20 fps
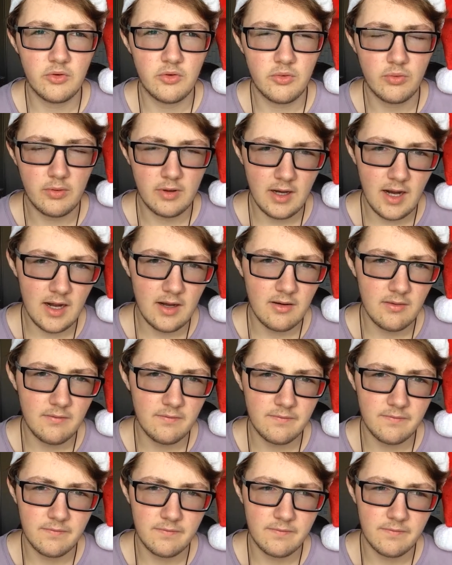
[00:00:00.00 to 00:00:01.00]

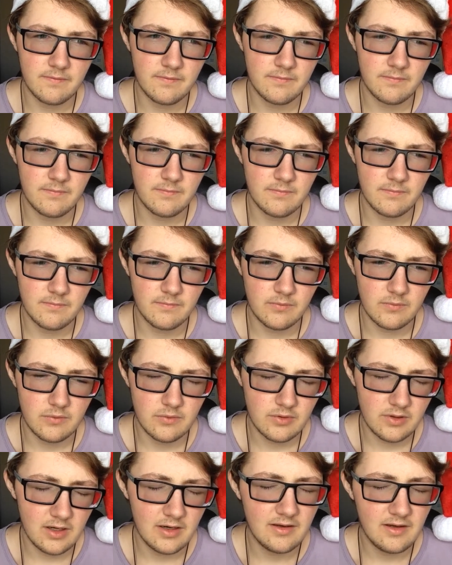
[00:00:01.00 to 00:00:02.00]

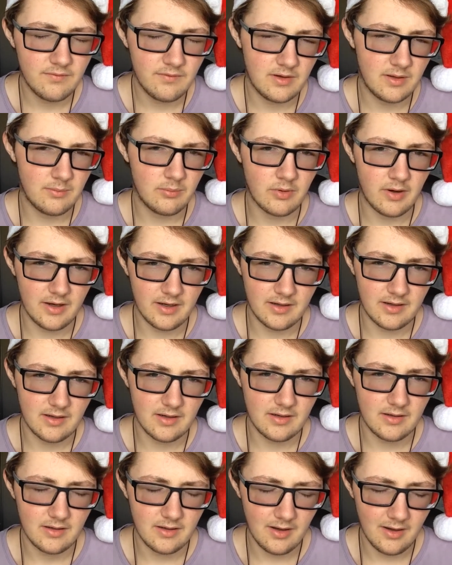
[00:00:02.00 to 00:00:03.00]
creativity
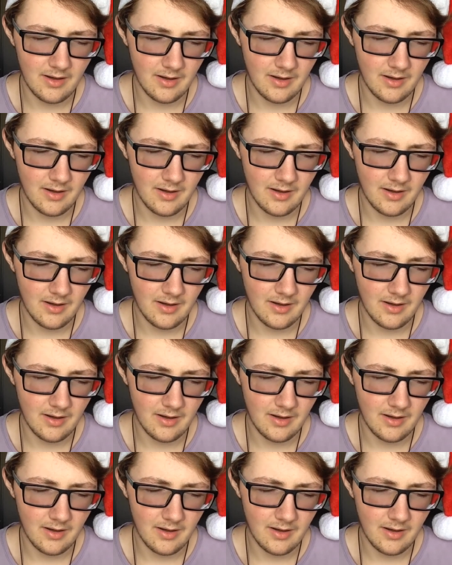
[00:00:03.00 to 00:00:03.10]
break.